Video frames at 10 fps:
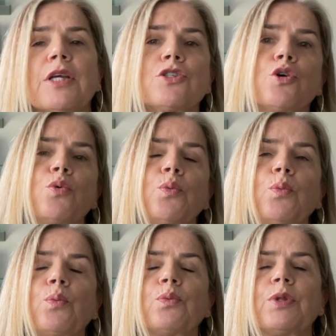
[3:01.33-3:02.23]

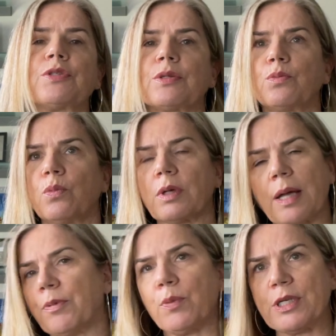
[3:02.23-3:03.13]
So there's a
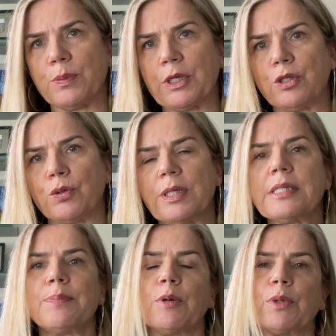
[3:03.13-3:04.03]
couple ways we can do
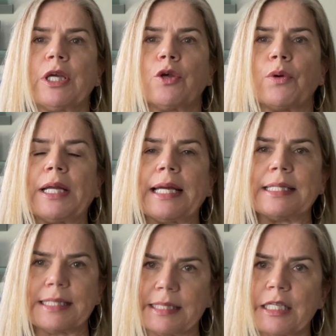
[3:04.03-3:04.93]
this, but we can create a
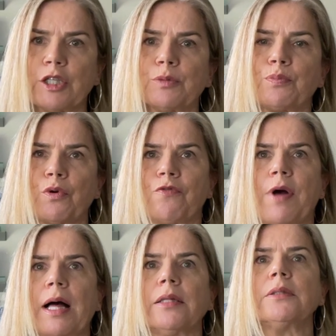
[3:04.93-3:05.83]
detailed
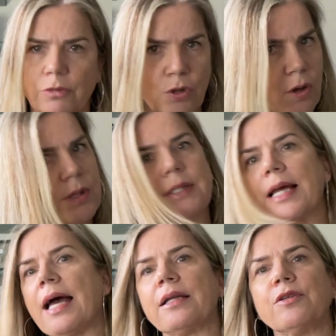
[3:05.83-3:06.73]
profile, all the
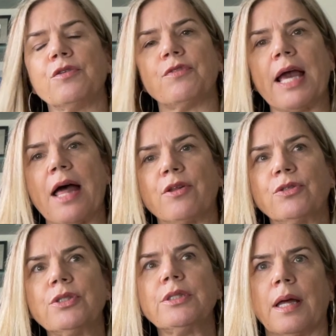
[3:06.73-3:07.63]
data you've
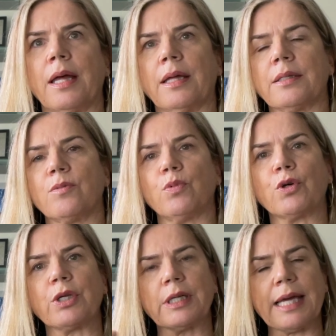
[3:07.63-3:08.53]
gathered, and we're
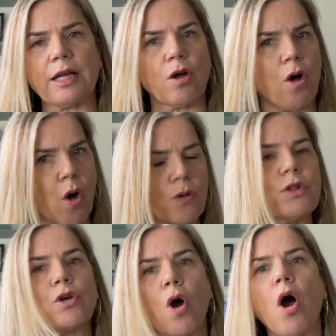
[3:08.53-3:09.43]
going to get all
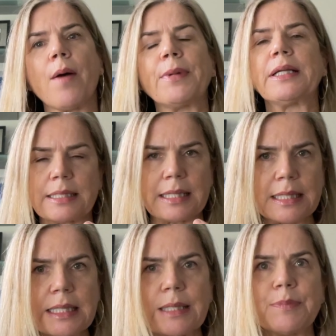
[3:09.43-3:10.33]
the common
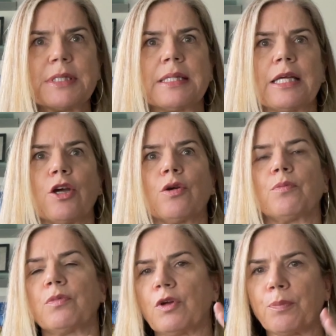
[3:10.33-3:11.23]
themes in there,
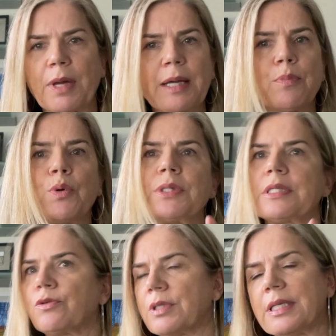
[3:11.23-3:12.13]
their pain points,
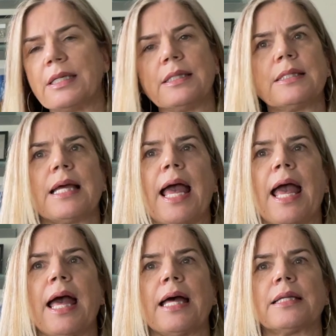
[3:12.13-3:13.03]
their needs,
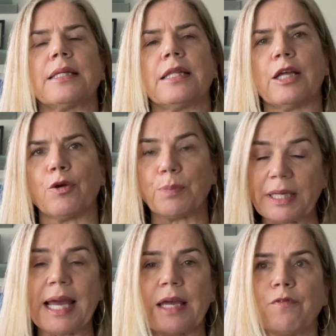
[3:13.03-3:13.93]
and their
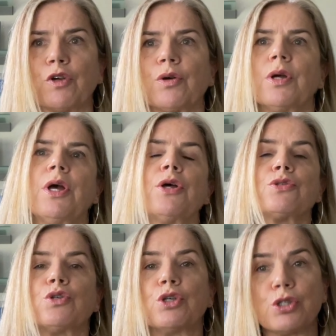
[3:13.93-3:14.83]
behavior.
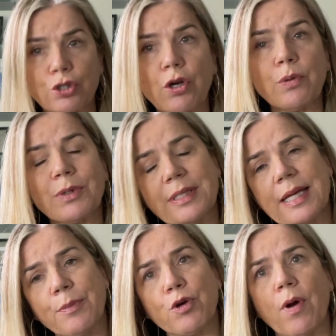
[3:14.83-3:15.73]
So you could start with the
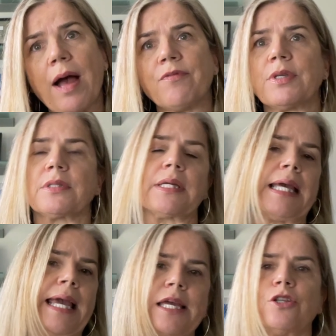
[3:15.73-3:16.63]
demographics like
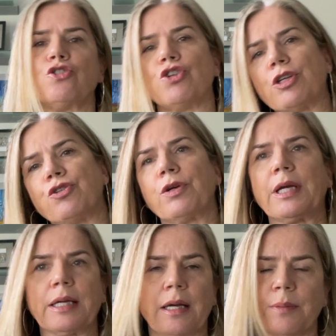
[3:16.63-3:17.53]
age, gender,
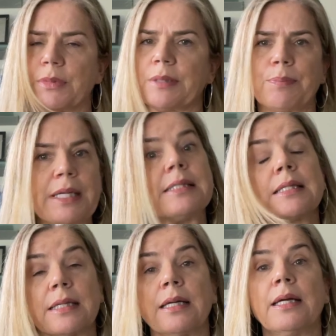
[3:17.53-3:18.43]
income, some
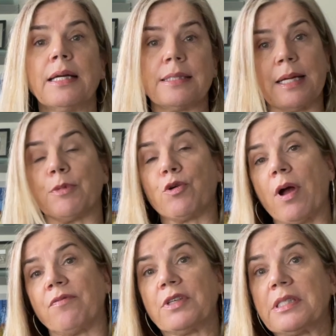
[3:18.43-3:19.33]
basic
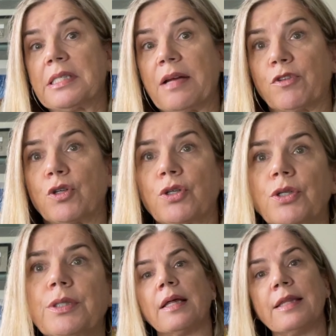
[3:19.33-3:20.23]
demographics never
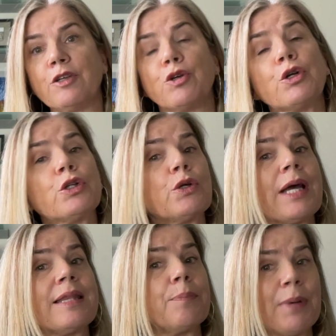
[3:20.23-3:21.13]
hurt. Then you're going to look
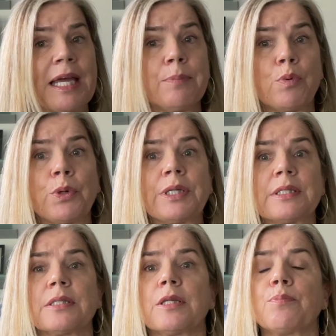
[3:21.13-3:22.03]
at the pain
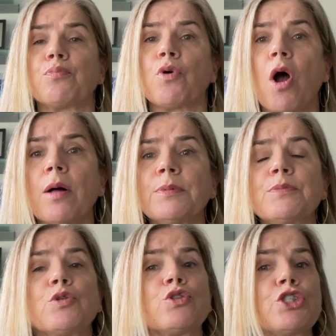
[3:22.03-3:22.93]
points, the
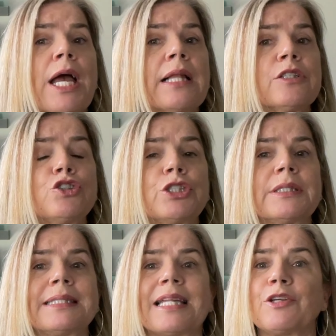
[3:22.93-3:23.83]
problems or
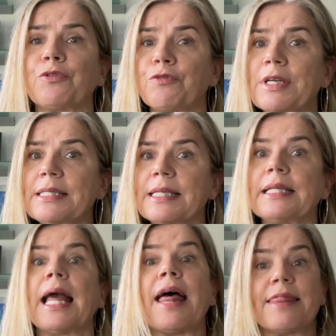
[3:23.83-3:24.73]
challenges that they're
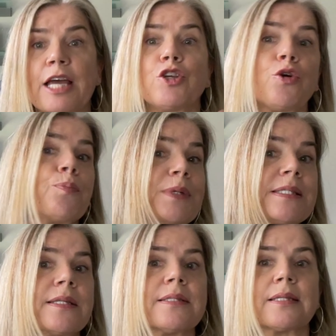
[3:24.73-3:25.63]
facing that your
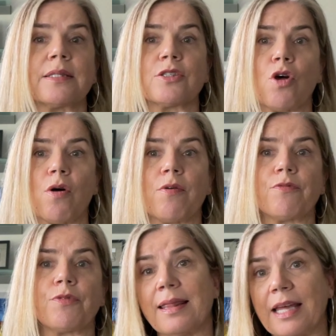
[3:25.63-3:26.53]
business can solve.
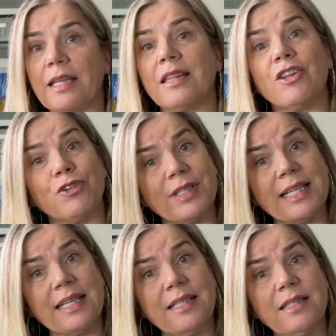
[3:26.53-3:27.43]
Then their
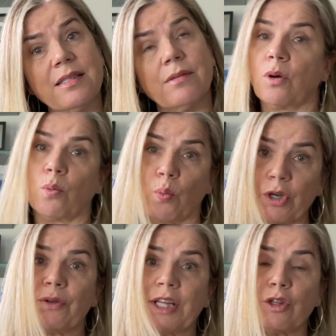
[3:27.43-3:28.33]
needs, what
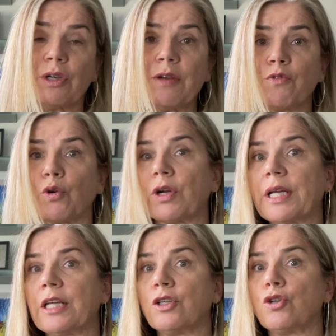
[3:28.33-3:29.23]
are they looking for
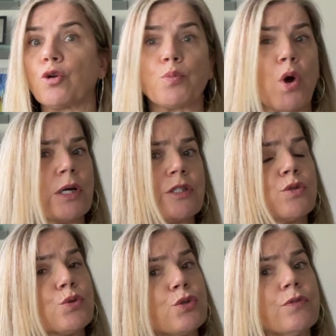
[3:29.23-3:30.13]
in your products
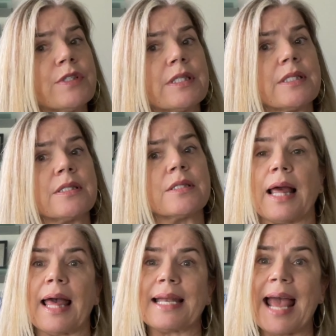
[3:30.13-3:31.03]
or services?
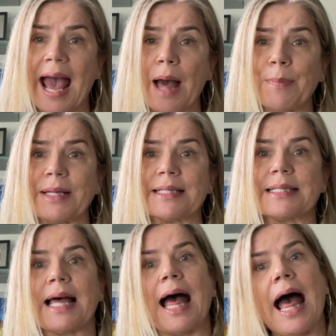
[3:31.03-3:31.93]
And habits,
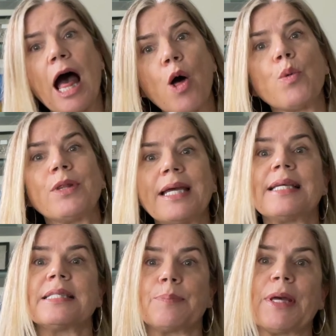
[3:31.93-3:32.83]
how they
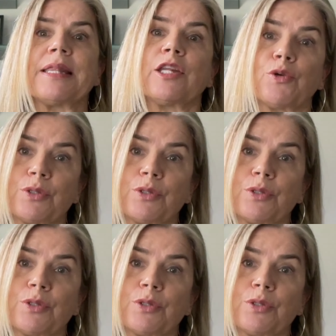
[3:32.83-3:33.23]
spend their